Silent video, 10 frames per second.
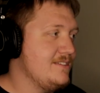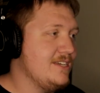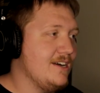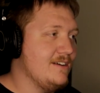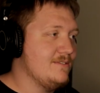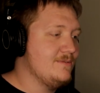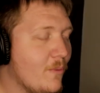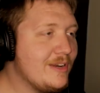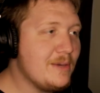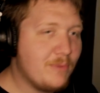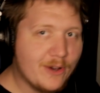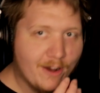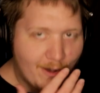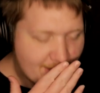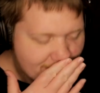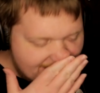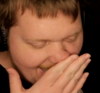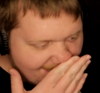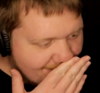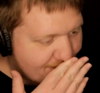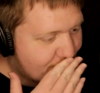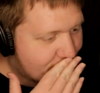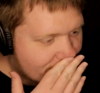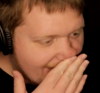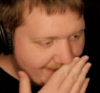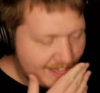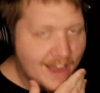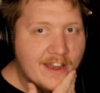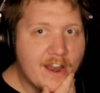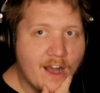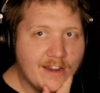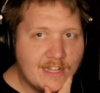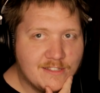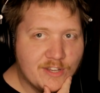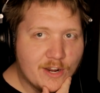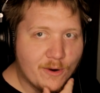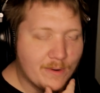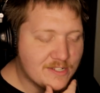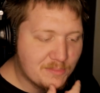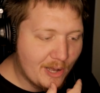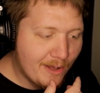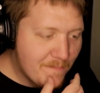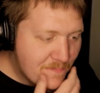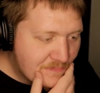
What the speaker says: Yeah. When you put all your stats into strength and none into charisma.